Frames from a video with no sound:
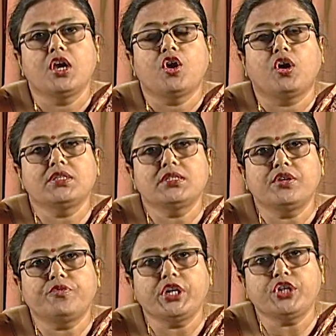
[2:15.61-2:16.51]

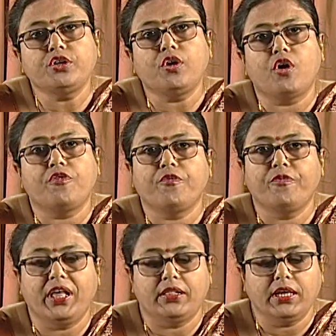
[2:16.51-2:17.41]
concentration of
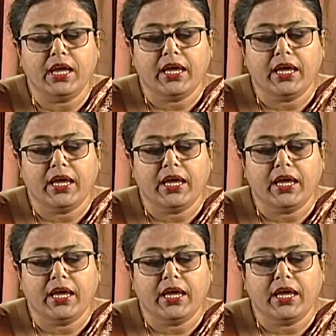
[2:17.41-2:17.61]
wealth